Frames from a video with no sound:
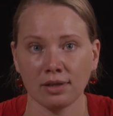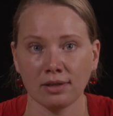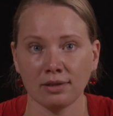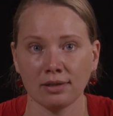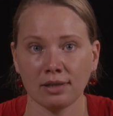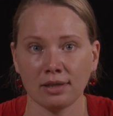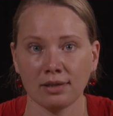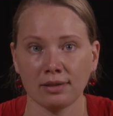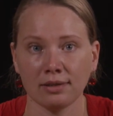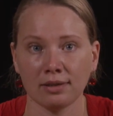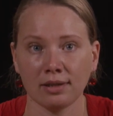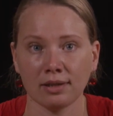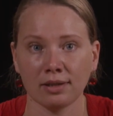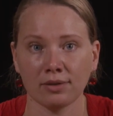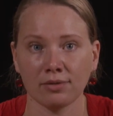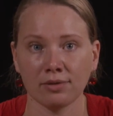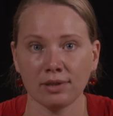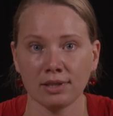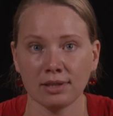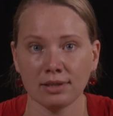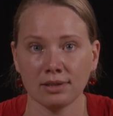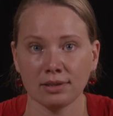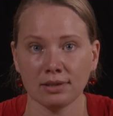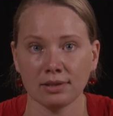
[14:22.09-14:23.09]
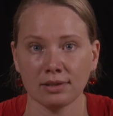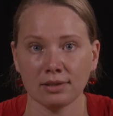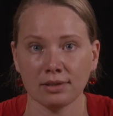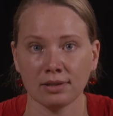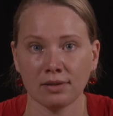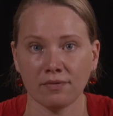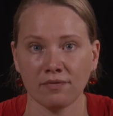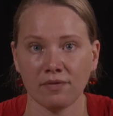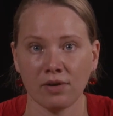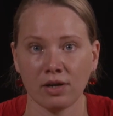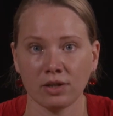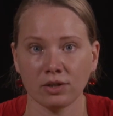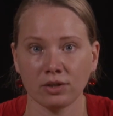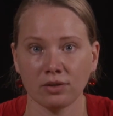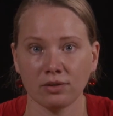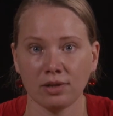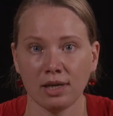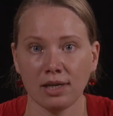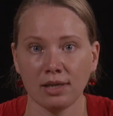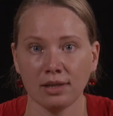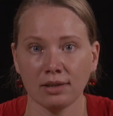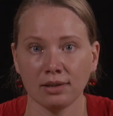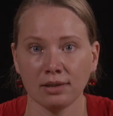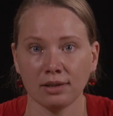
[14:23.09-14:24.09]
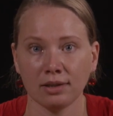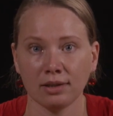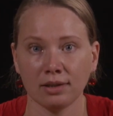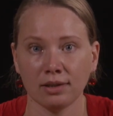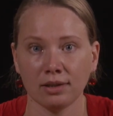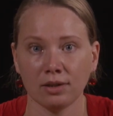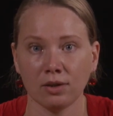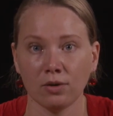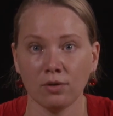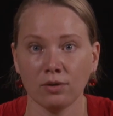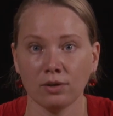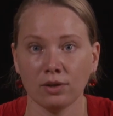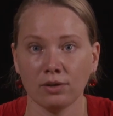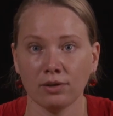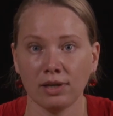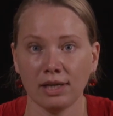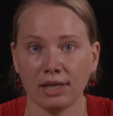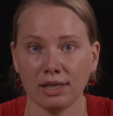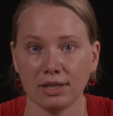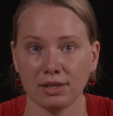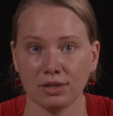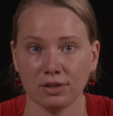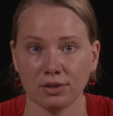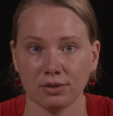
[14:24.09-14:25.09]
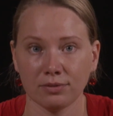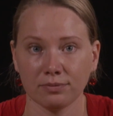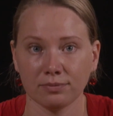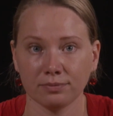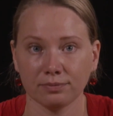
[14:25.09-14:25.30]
that decreases the functionality in older age.